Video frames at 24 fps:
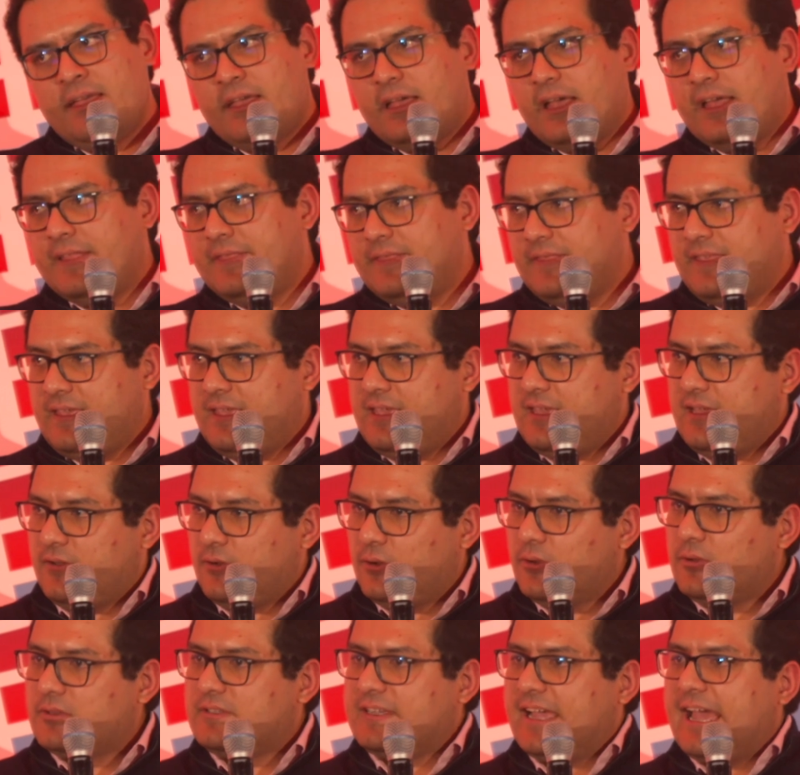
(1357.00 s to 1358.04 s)
And the
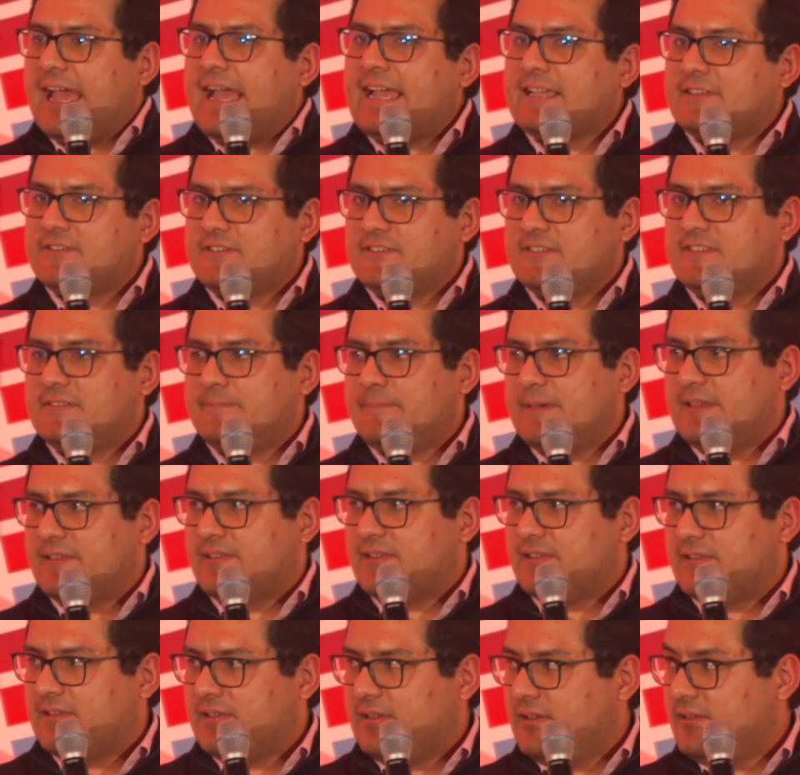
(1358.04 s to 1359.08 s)
call to actions piece
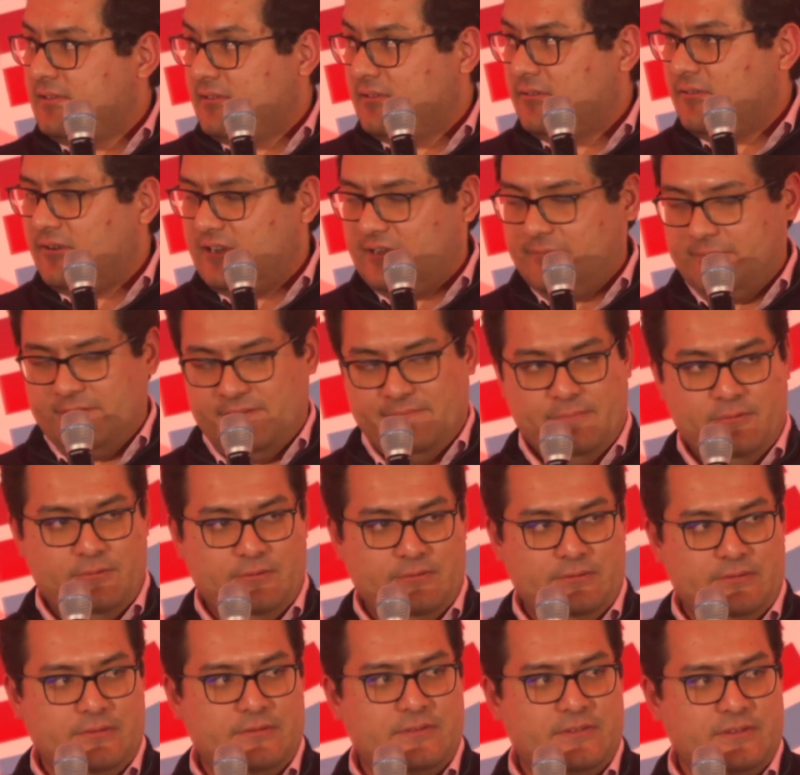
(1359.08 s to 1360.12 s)
is incredibly
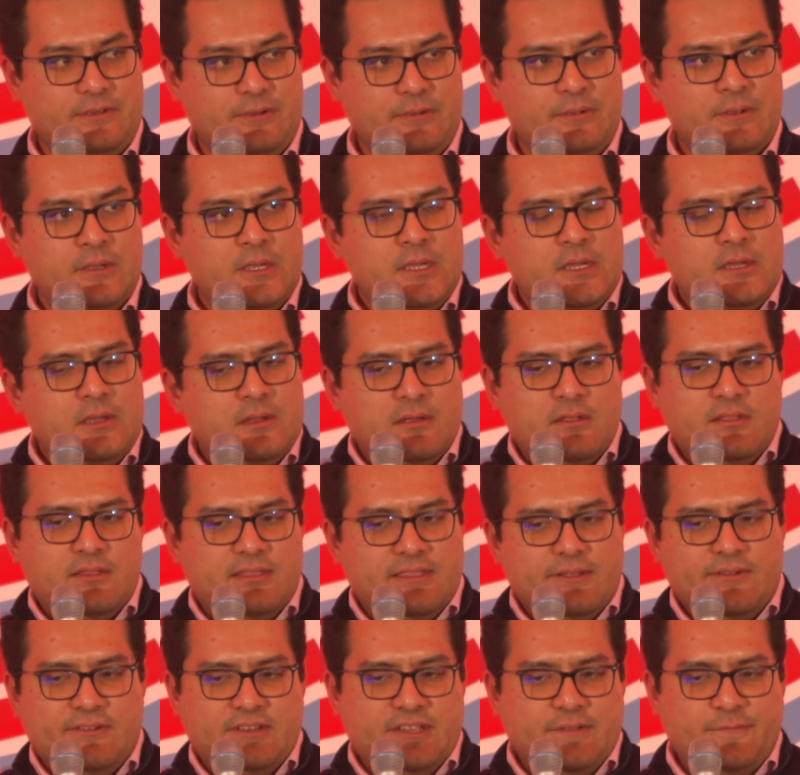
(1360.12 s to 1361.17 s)
important. So
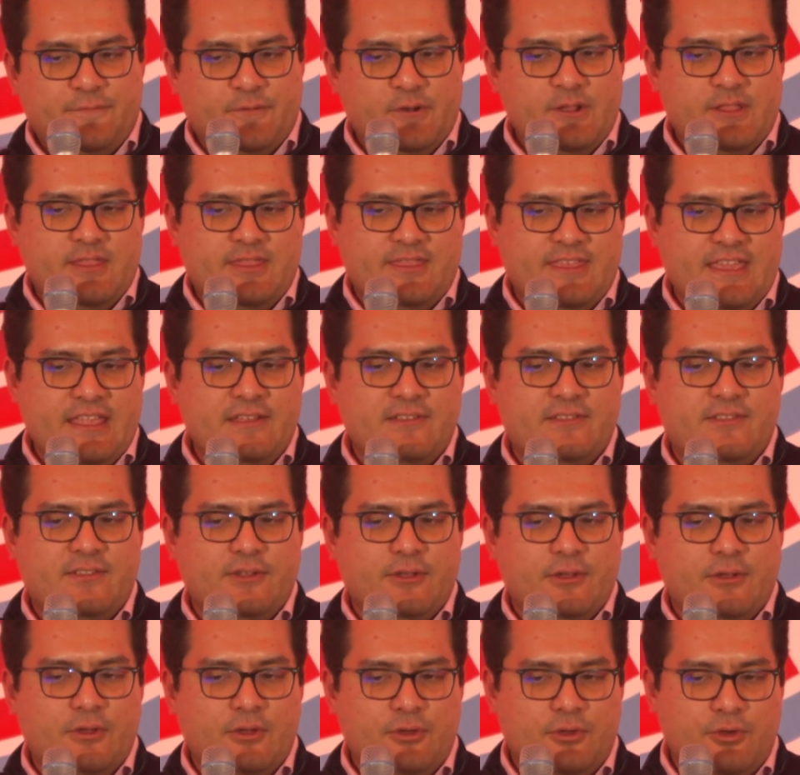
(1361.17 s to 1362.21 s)
there are different things
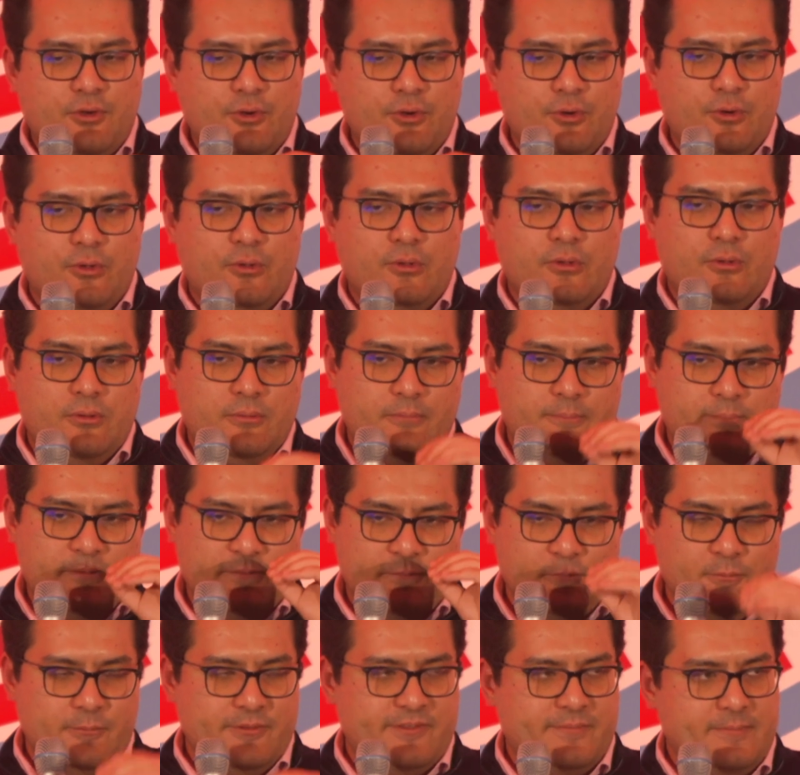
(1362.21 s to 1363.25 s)
that Google
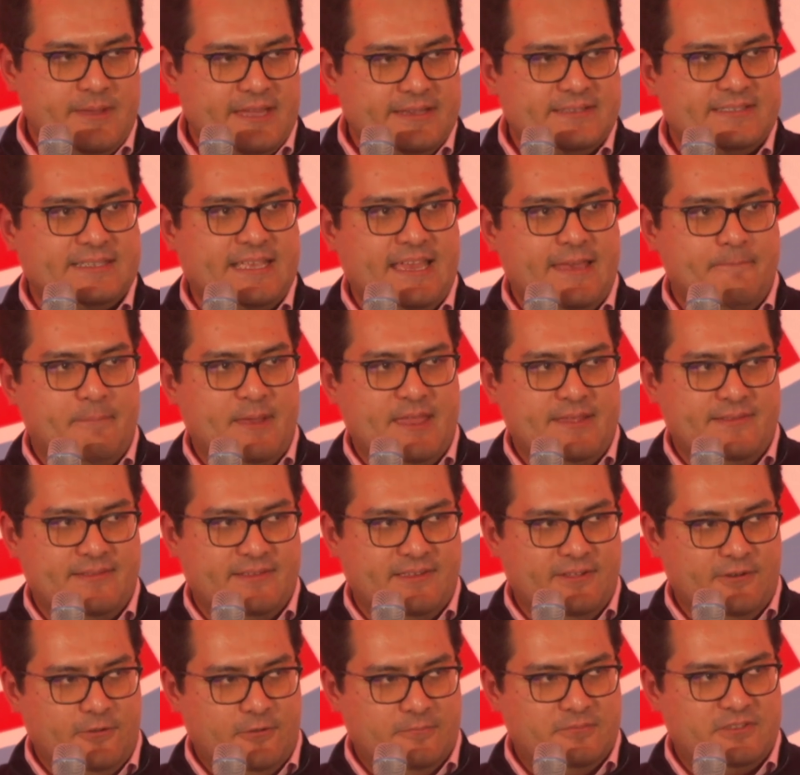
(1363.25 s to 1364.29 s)
Performance Max campaigns
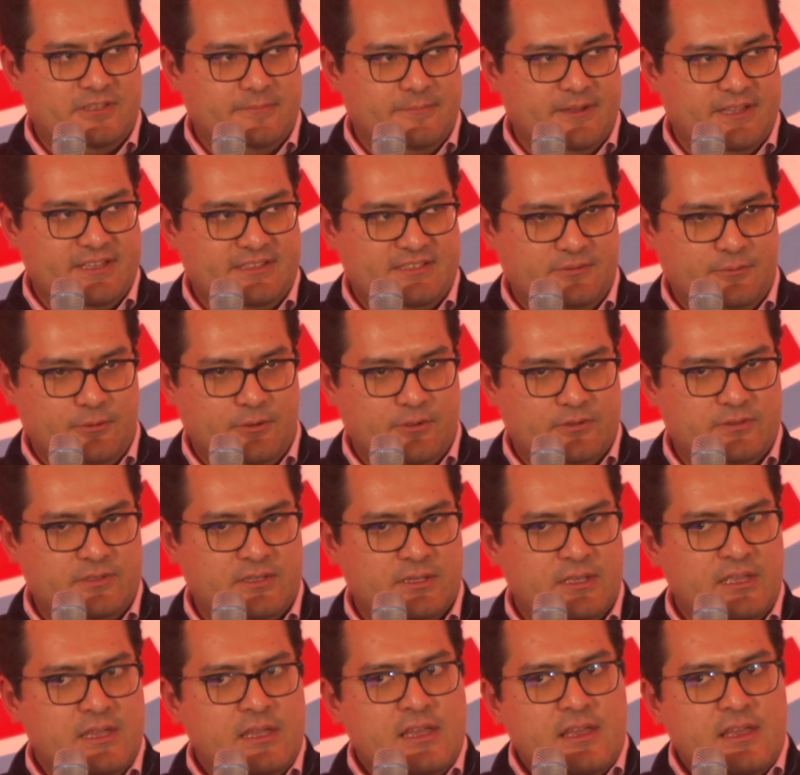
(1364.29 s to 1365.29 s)
can optimize towards.